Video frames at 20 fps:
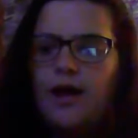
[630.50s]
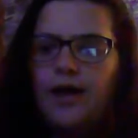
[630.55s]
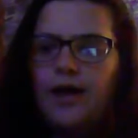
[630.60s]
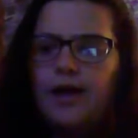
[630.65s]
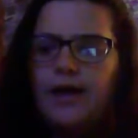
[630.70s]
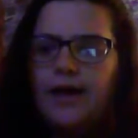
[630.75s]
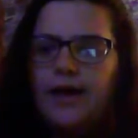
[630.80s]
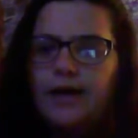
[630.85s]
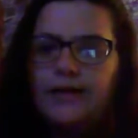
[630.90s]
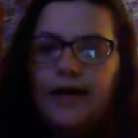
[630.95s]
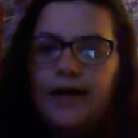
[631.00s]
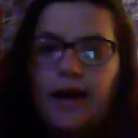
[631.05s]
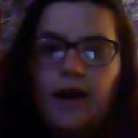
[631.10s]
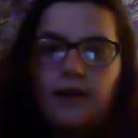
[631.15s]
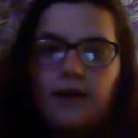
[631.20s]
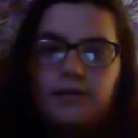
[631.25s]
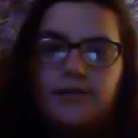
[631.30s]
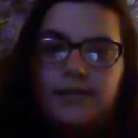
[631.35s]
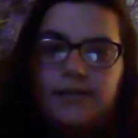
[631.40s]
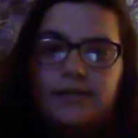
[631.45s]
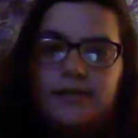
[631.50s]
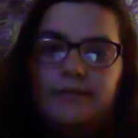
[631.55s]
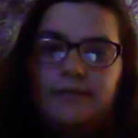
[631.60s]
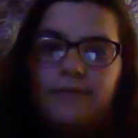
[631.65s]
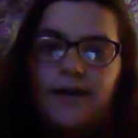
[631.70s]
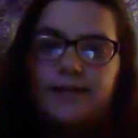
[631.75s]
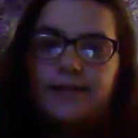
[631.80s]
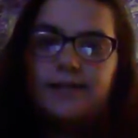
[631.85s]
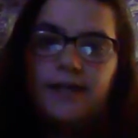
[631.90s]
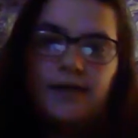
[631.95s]
and I got to
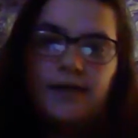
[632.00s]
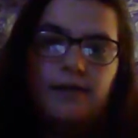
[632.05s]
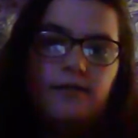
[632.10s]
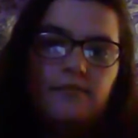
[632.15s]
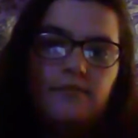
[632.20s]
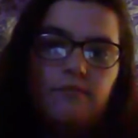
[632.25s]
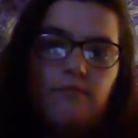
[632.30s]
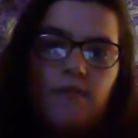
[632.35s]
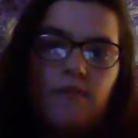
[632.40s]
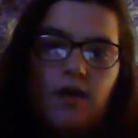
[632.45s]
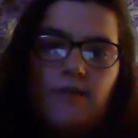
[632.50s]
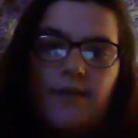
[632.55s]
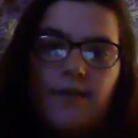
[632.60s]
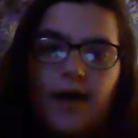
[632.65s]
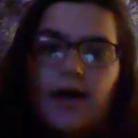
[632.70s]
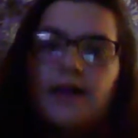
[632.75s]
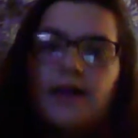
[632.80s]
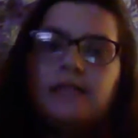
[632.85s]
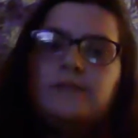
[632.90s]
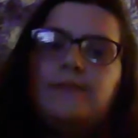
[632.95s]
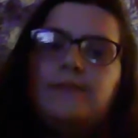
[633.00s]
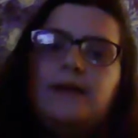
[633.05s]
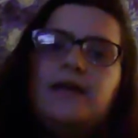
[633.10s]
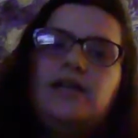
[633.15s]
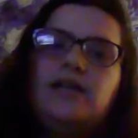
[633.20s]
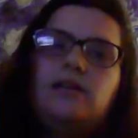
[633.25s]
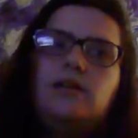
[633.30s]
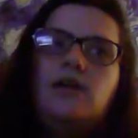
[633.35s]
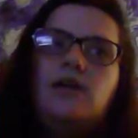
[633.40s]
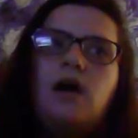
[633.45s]
see my son and my
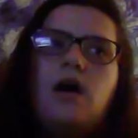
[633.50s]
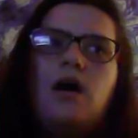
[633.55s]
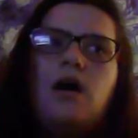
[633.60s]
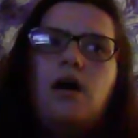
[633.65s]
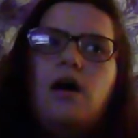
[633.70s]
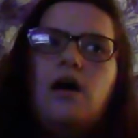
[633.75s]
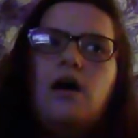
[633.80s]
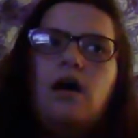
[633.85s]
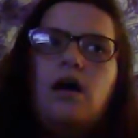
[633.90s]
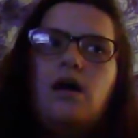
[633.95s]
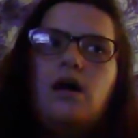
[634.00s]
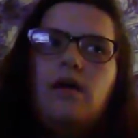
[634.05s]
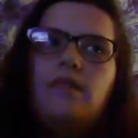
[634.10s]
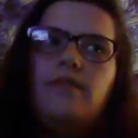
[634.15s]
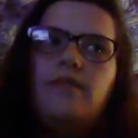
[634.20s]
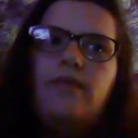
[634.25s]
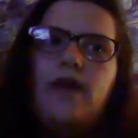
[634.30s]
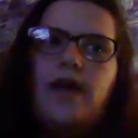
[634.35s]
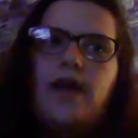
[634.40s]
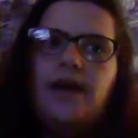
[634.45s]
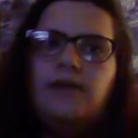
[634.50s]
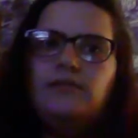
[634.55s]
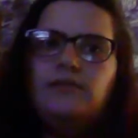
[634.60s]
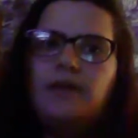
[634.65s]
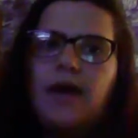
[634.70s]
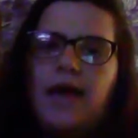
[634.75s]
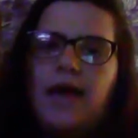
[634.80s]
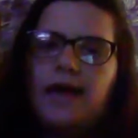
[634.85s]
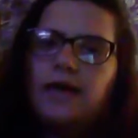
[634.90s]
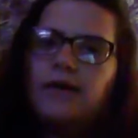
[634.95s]
husband.
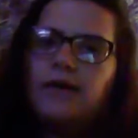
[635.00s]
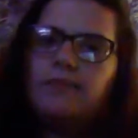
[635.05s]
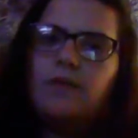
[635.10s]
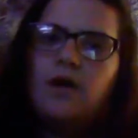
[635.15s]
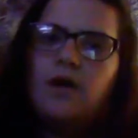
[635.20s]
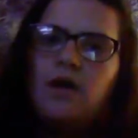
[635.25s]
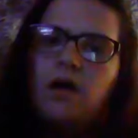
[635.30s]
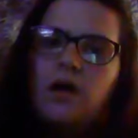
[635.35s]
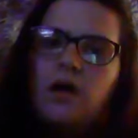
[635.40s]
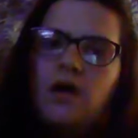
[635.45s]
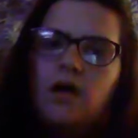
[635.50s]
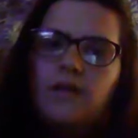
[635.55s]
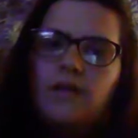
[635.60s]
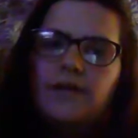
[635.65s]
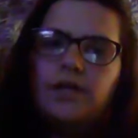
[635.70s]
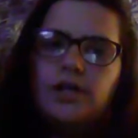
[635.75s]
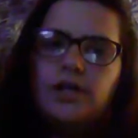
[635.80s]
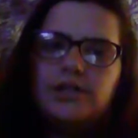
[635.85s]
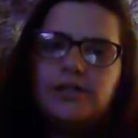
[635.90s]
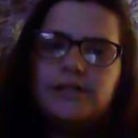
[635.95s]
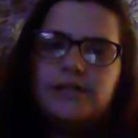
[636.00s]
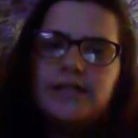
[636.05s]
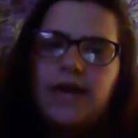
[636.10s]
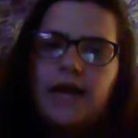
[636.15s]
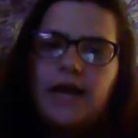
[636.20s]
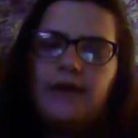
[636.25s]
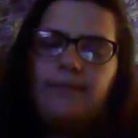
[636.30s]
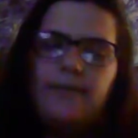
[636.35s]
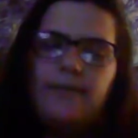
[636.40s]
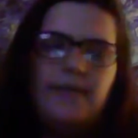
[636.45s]
The nurses
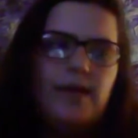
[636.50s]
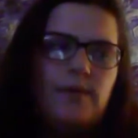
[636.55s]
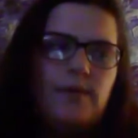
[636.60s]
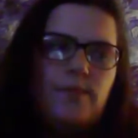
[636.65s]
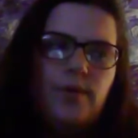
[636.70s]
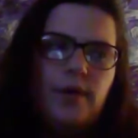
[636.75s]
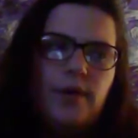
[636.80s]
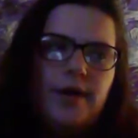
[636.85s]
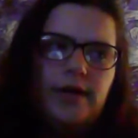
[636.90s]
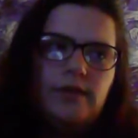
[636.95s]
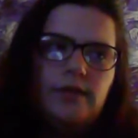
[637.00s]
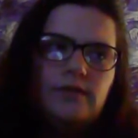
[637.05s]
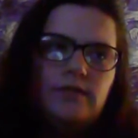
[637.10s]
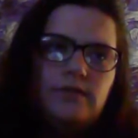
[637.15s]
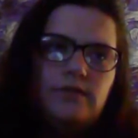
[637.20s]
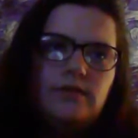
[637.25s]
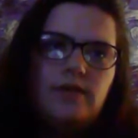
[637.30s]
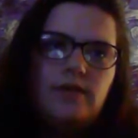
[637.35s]
came, and they put